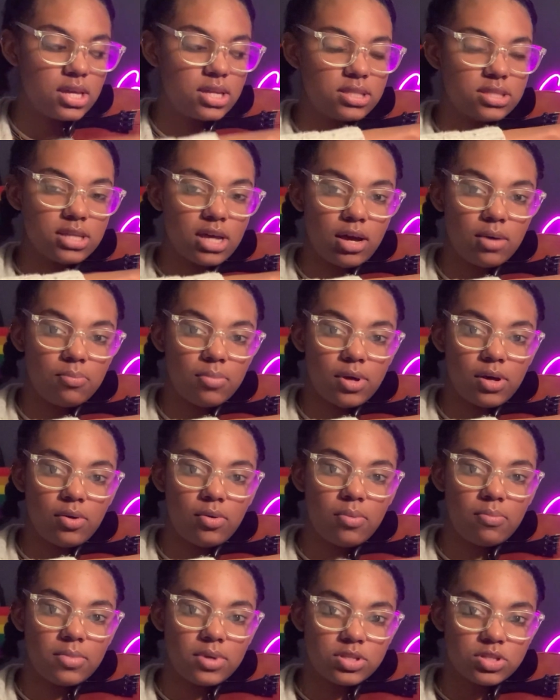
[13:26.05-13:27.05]
Down
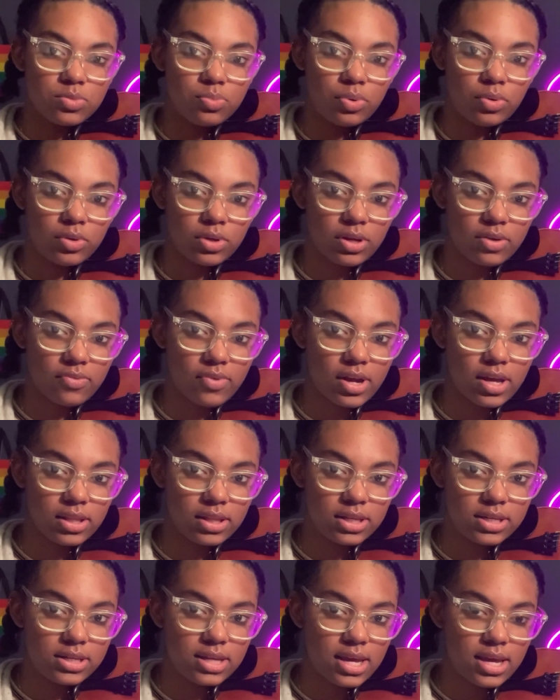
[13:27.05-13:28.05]
bow means you're pulling your
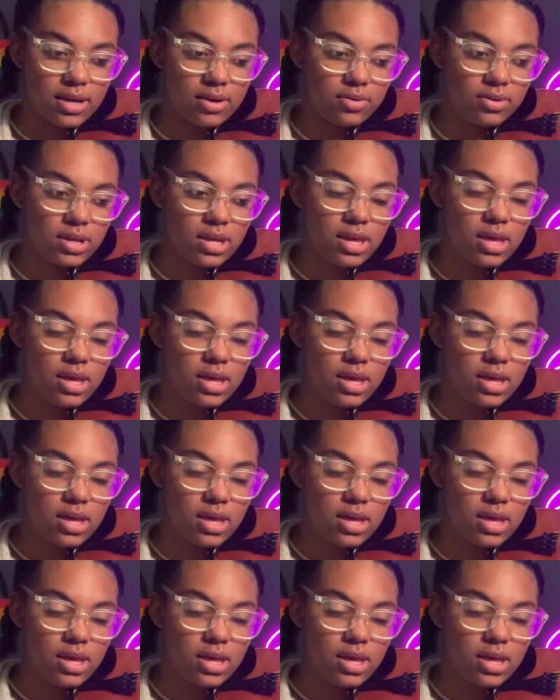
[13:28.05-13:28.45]
violin down.